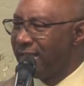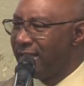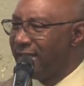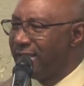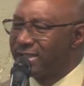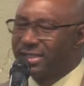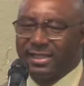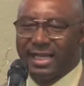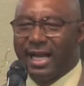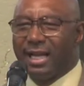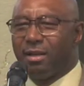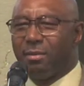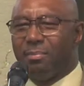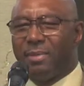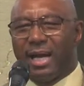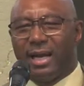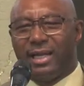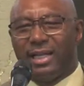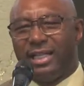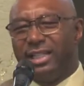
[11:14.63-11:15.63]
It's not
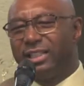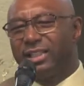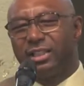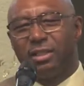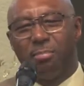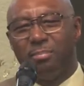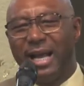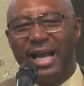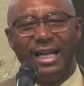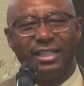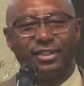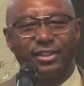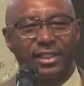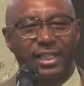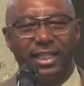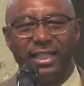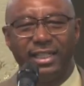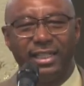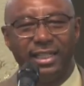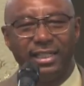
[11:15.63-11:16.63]
about an Easter
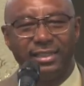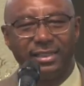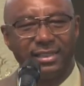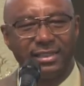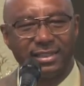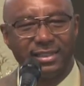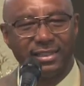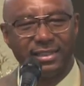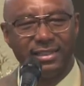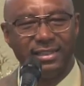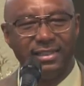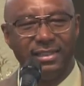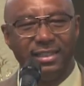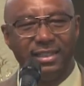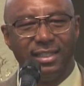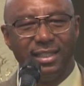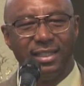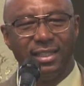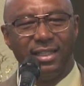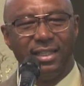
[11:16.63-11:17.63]
basket. It's
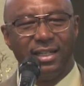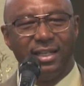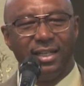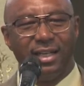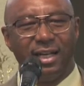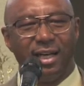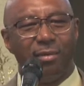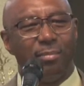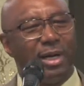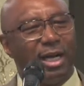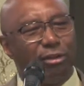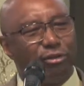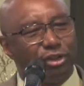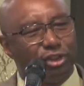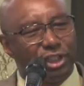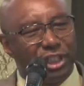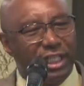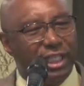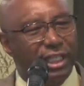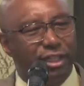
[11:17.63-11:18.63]
about
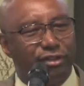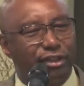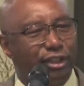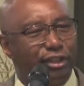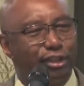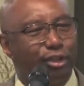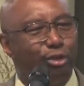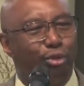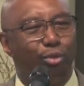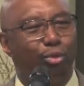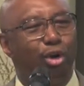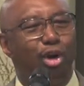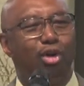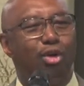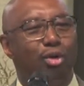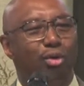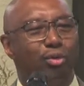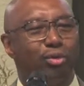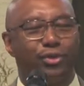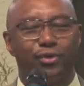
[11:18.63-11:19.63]
Jesus who
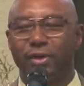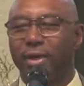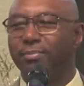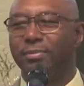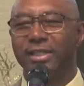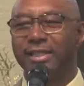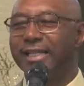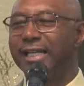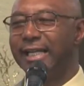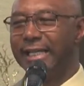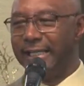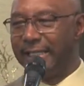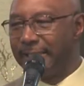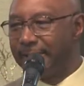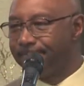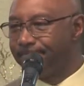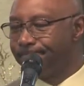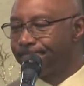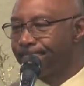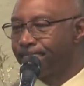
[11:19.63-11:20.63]
rose from the dead.
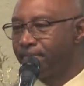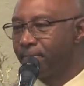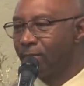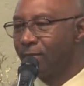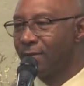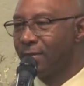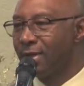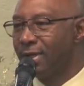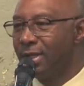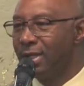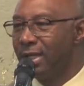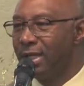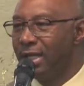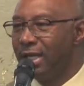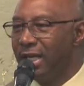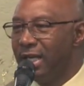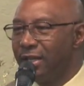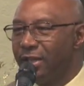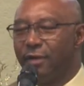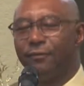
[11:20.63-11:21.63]
Yes, sir.
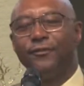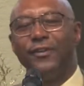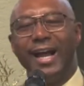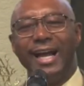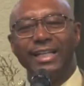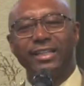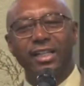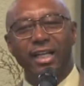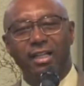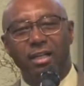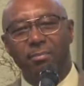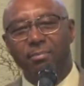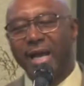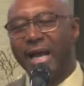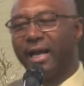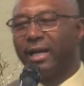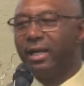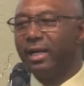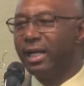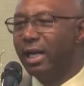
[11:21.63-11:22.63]
The fact of the
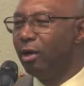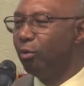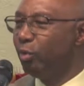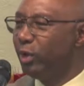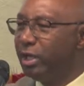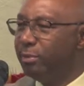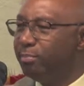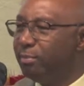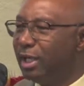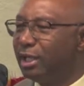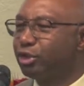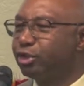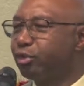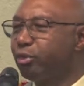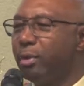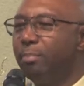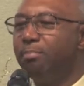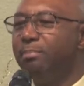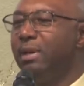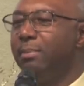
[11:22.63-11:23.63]
matter, and we must
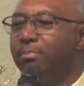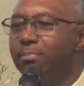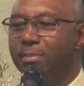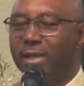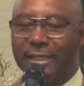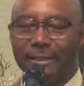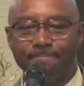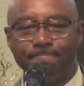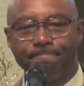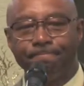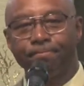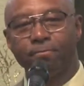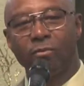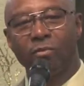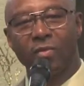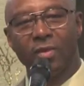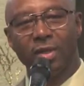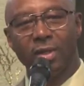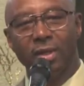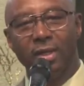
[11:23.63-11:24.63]
remember
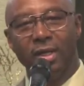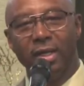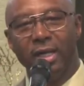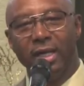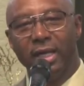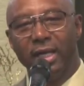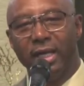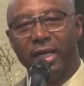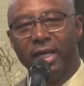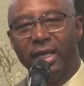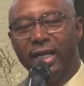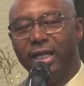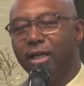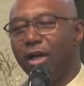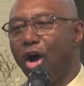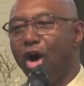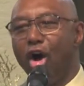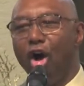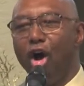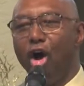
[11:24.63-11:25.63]

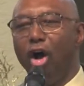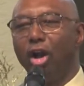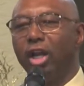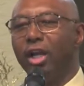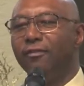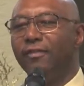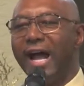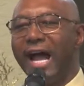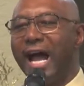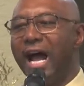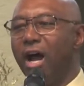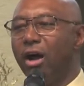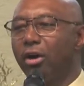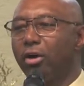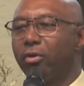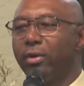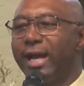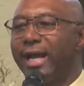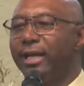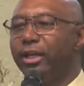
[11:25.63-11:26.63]
in all of our
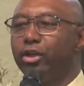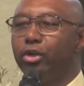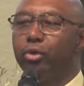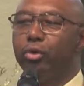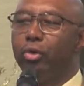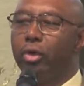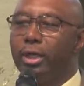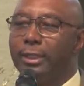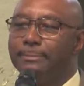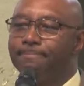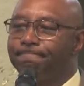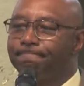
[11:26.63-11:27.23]
grandeur,